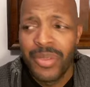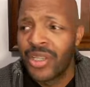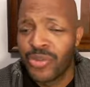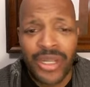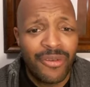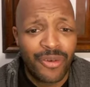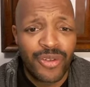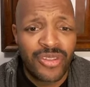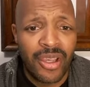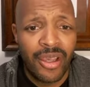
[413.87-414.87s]
Because when I
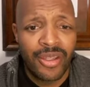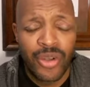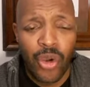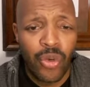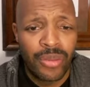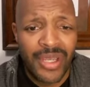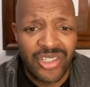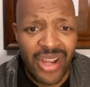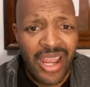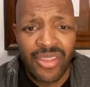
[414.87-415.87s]
first saw no on
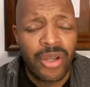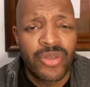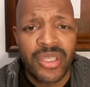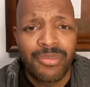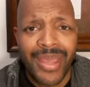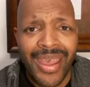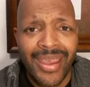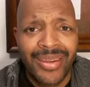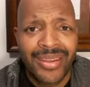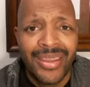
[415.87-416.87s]
Measure I thought it was something
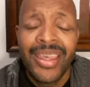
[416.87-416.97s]
bad.